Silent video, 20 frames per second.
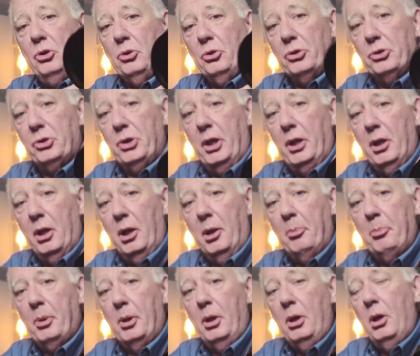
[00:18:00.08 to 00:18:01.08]
little
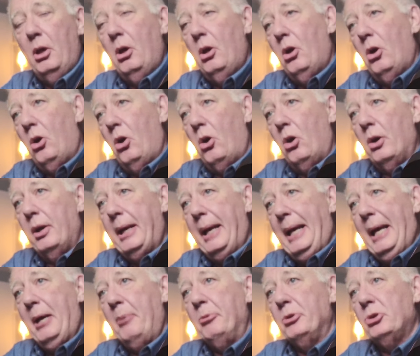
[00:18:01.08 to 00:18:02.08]
setup on
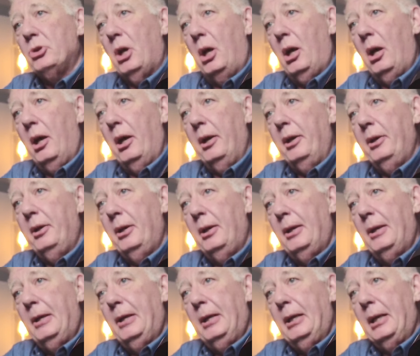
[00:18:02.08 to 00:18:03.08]
Amazon.
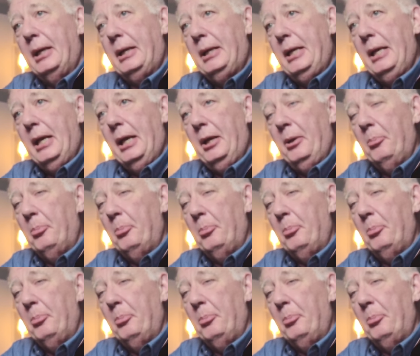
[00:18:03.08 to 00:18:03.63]
Again,